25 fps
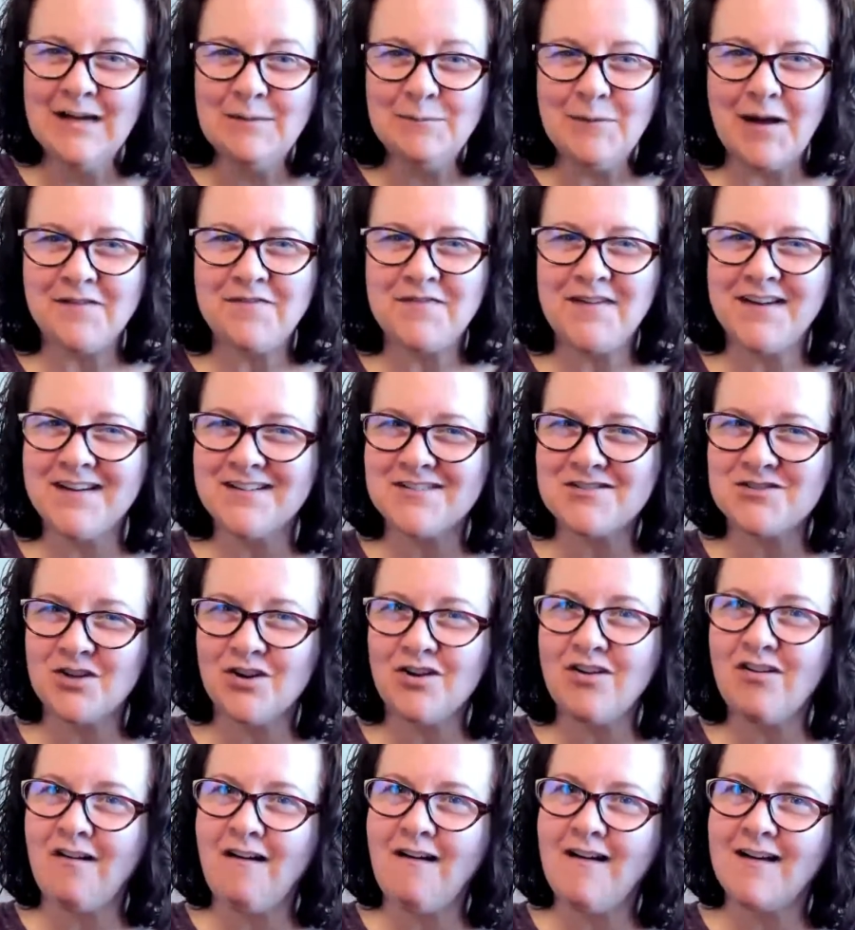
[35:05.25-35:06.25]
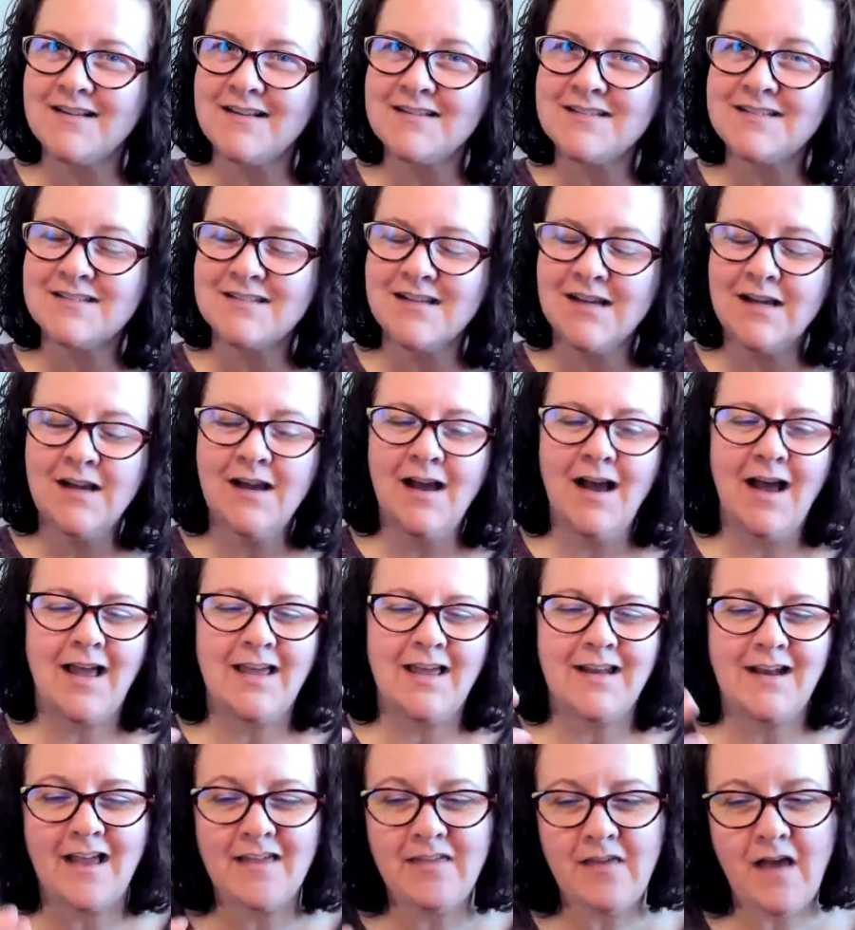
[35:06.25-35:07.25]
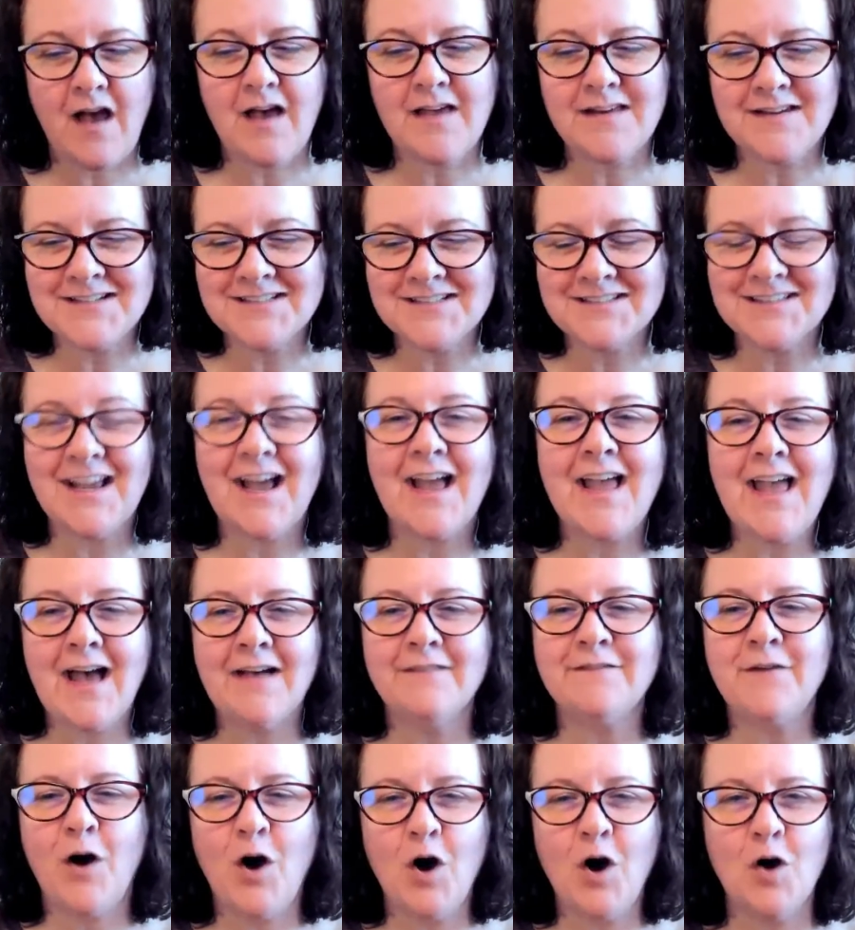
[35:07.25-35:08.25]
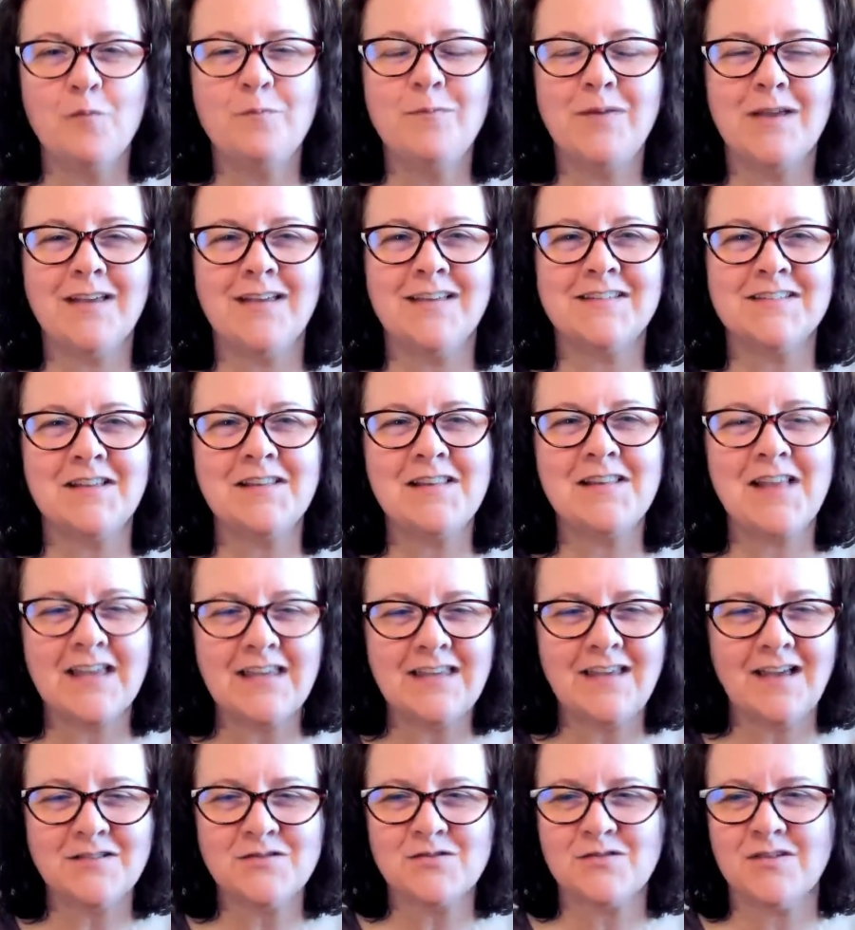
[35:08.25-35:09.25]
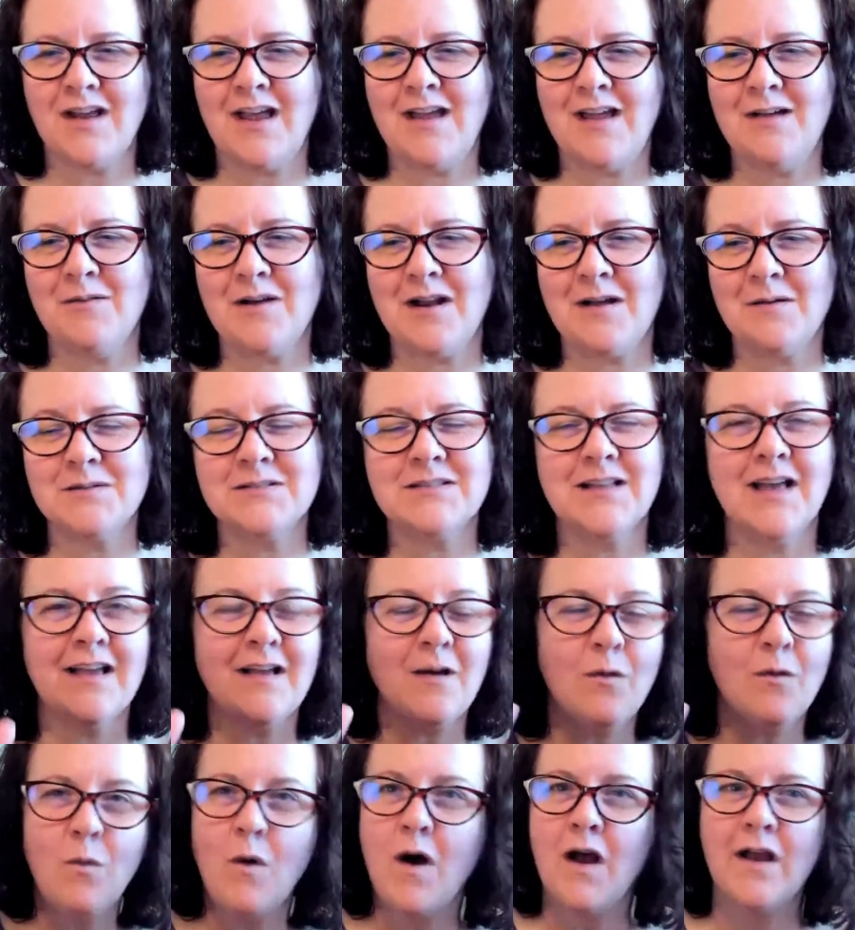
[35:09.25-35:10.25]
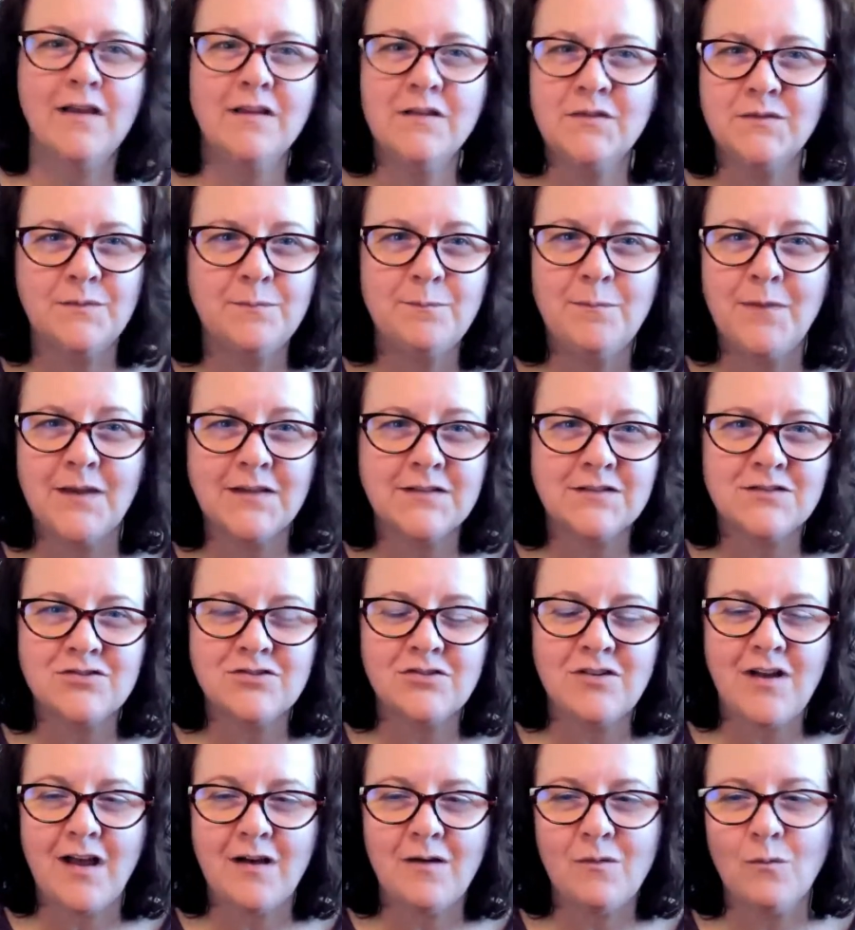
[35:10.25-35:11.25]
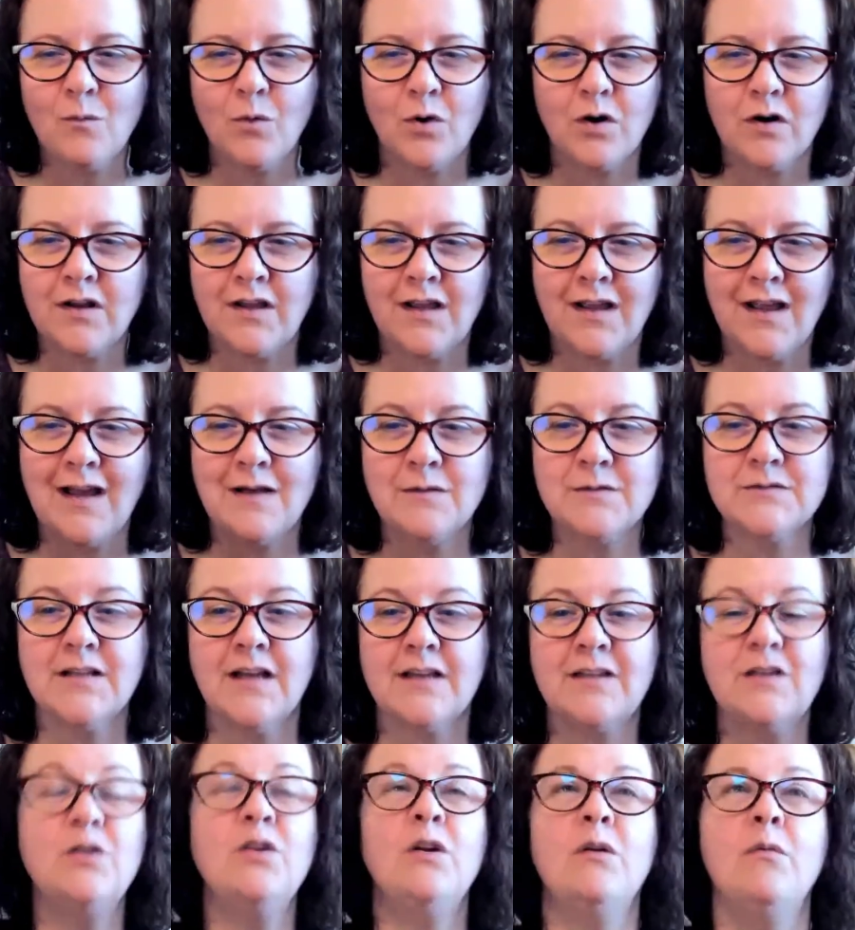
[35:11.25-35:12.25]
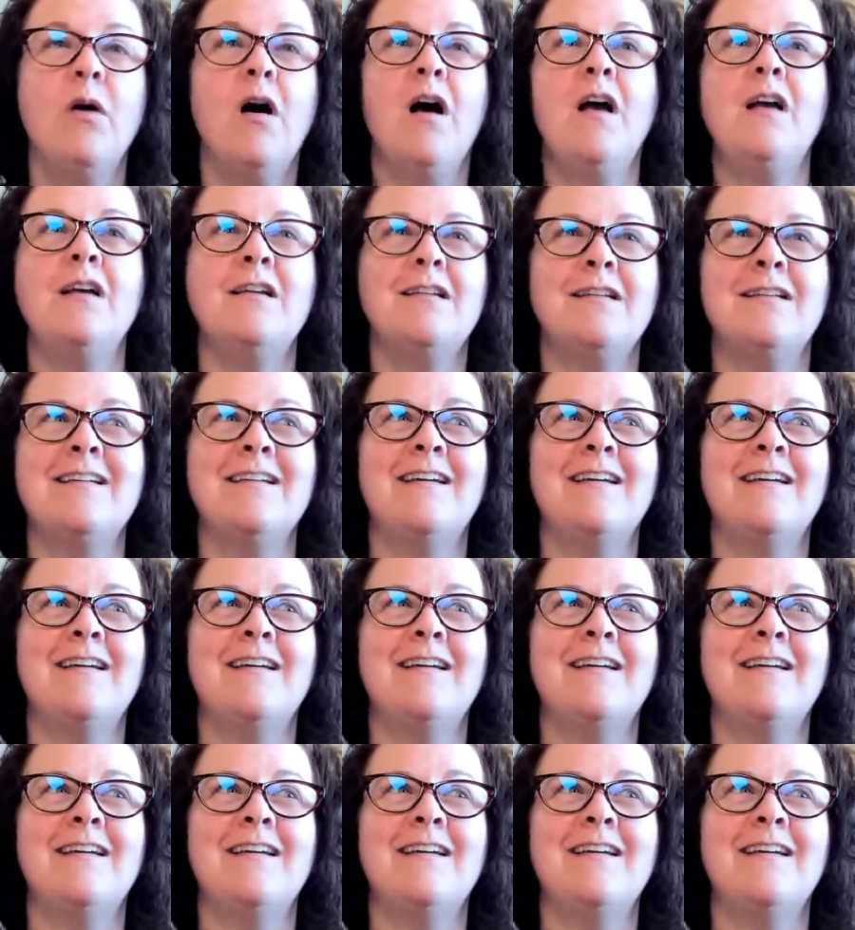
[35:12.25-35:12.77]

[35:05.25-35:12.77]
My fingers are crossed. And I have hope because like yesterday when I was like, why is Messenger not working? I was like, you know what?